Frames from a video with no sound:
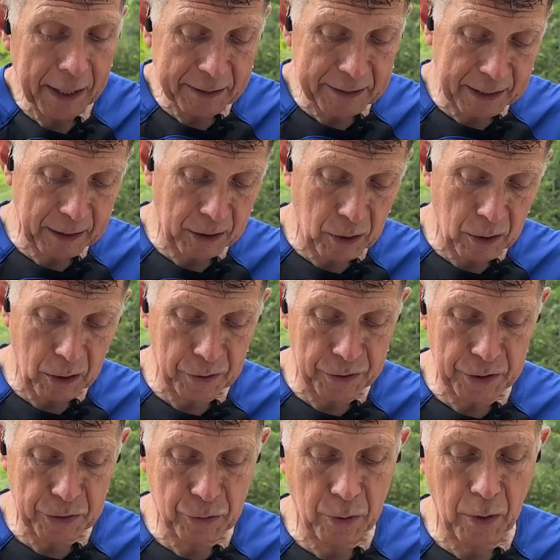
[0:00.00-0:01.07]
is it called
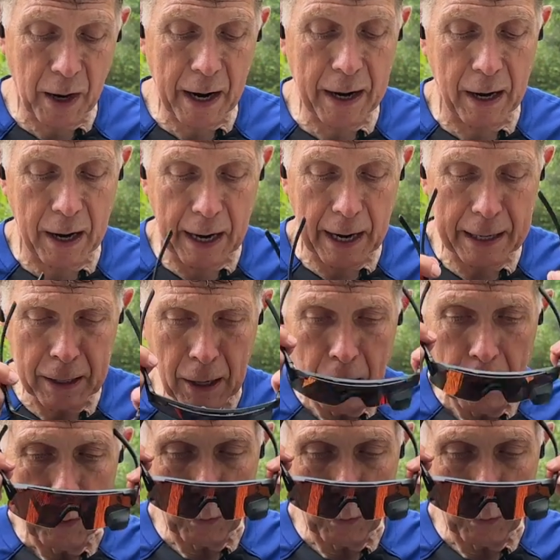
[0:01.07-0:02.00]
the TriEye?